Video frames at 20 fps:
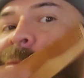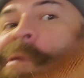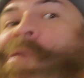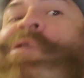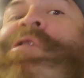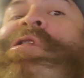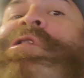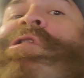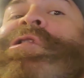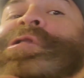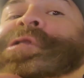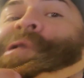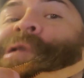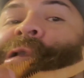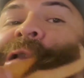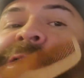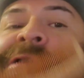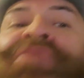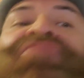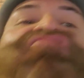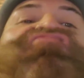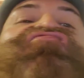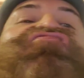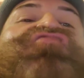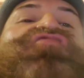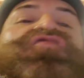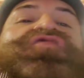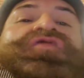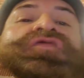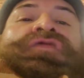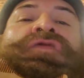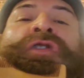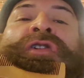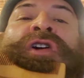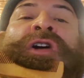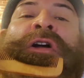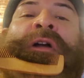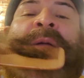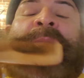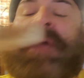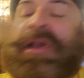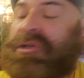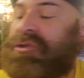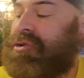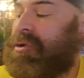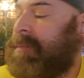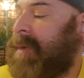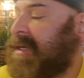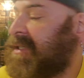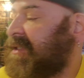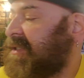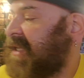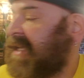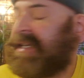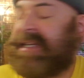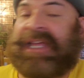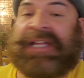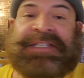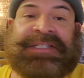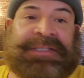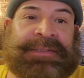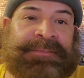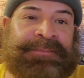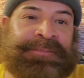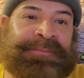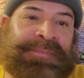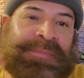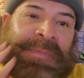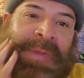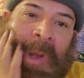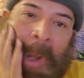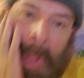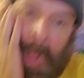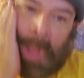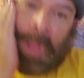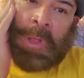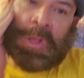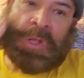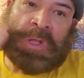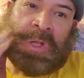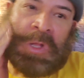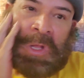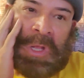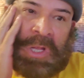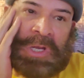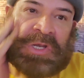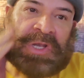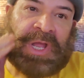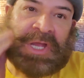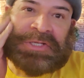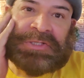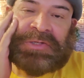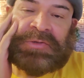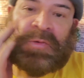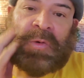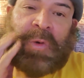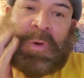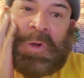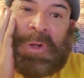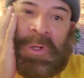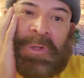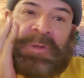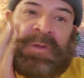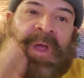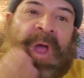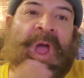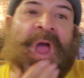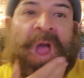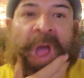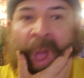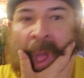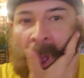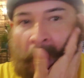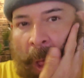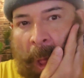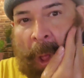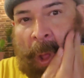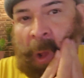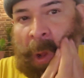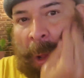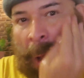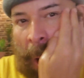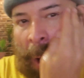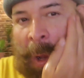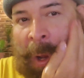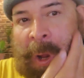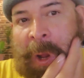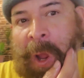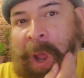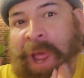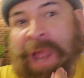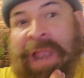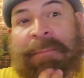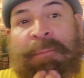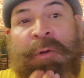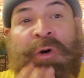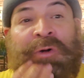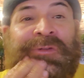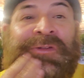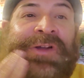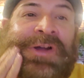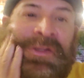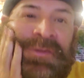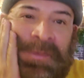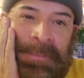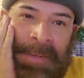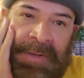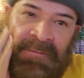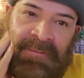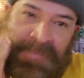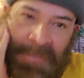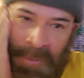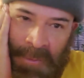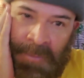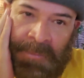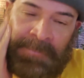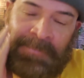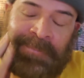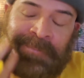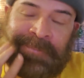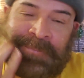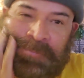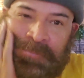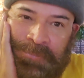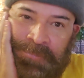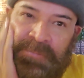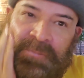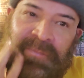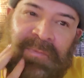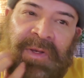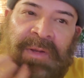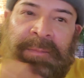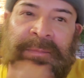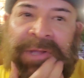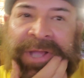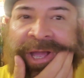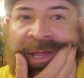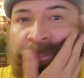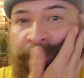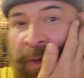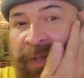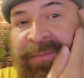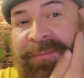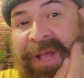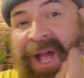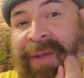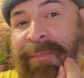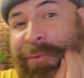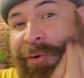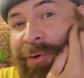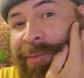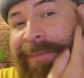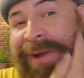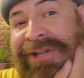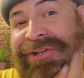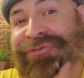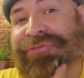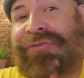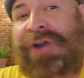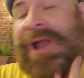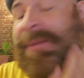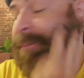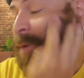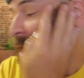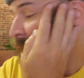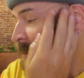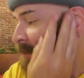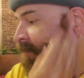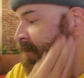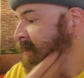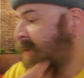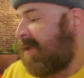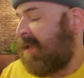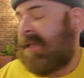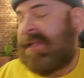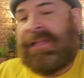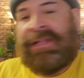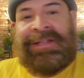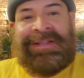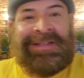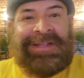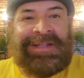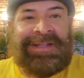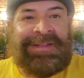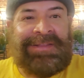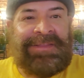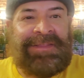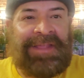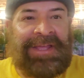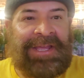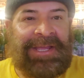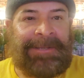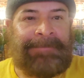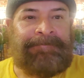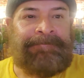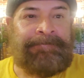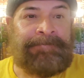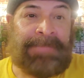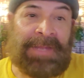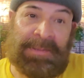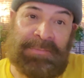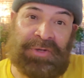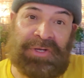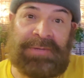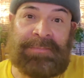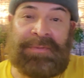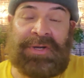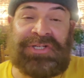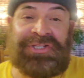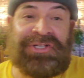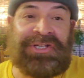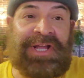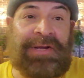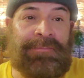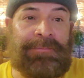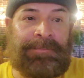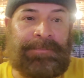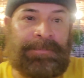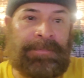All right. Make sure my skin gets nice and oiled. I'm holding onto my phone. I broke my tripod. And then I'm going to brush it out.